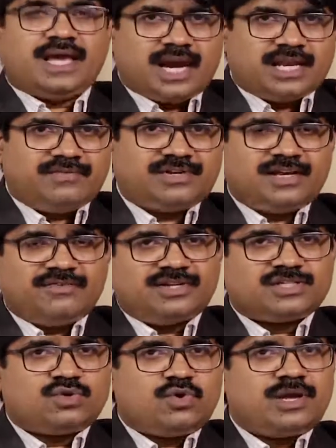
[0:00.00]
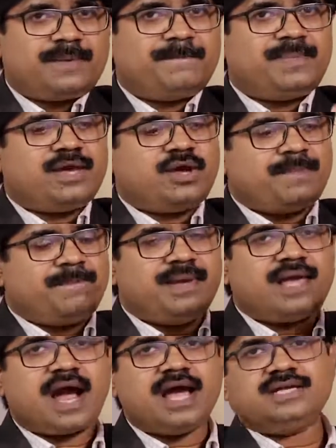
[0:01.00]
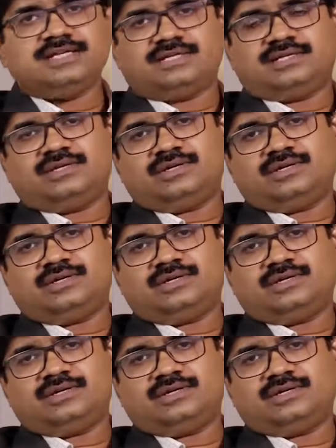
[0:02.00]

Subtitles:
And if it is going behind